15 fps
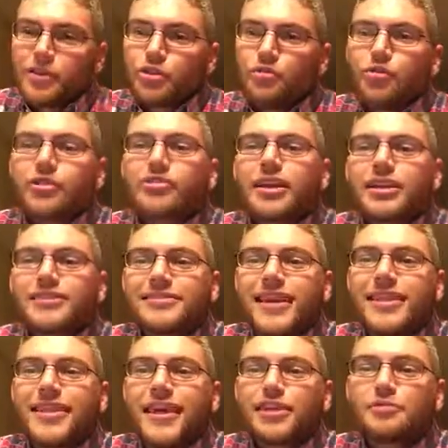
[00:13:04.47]
The reason I
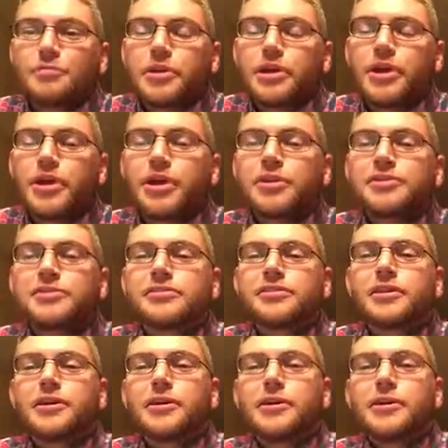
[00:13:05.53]
say that is because
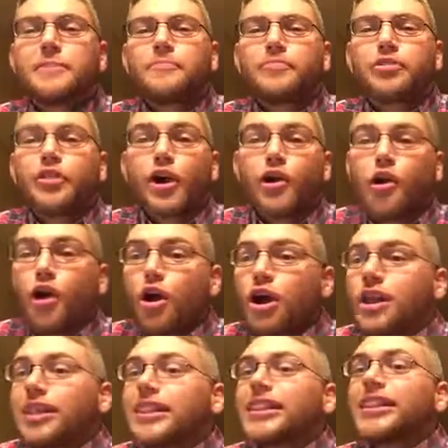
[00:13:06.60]
there are a
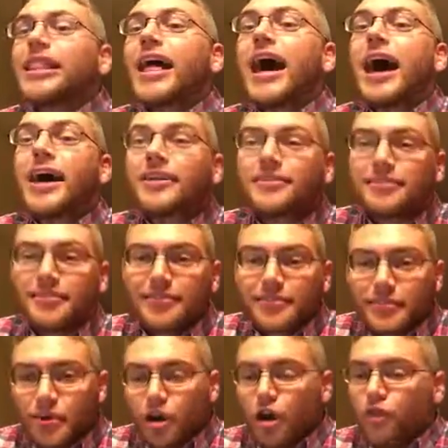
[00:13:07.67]
lot
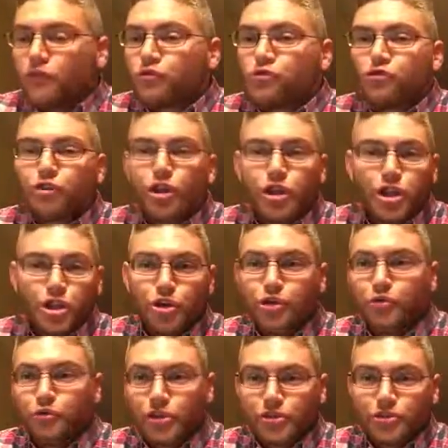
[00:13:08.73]
of really good
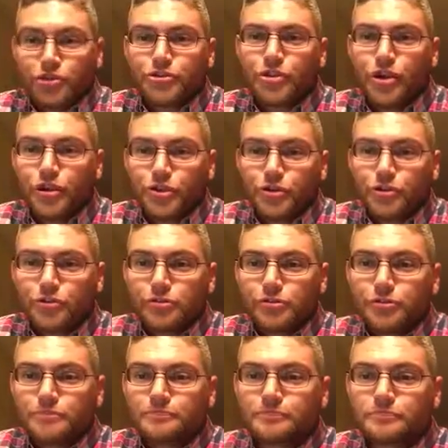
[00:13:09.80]
research
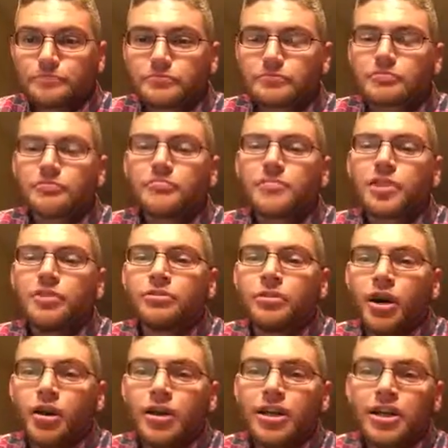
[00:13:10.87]
articles
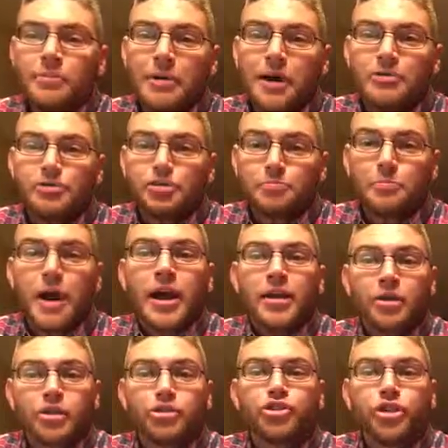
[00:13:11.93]
talking about
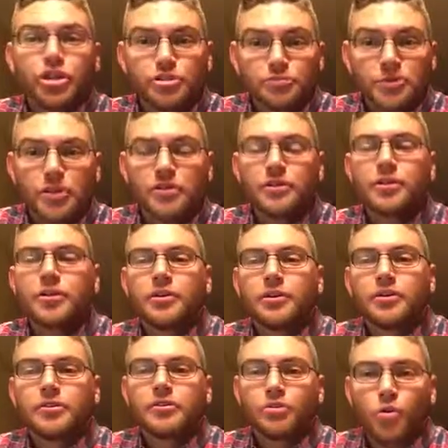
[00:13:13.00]
spinal adjustment.
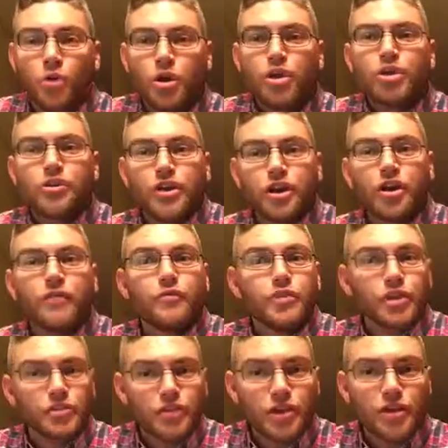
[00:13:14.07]
So what you think of
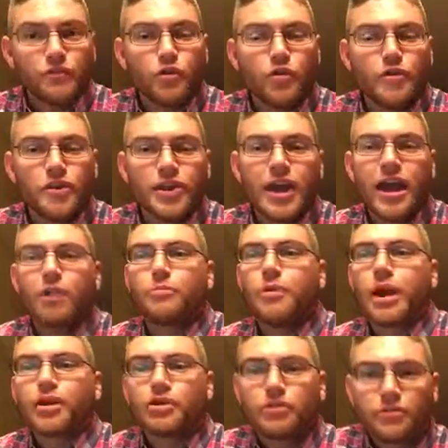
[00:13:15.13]
when you think of going to the
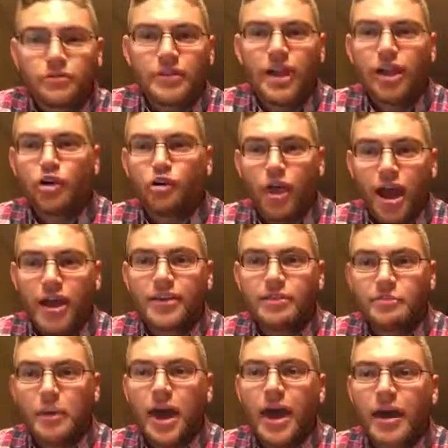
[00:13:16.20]
chiropractor, that crack in the
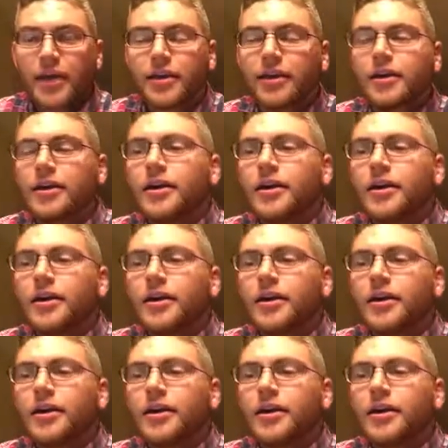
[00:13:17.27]
back.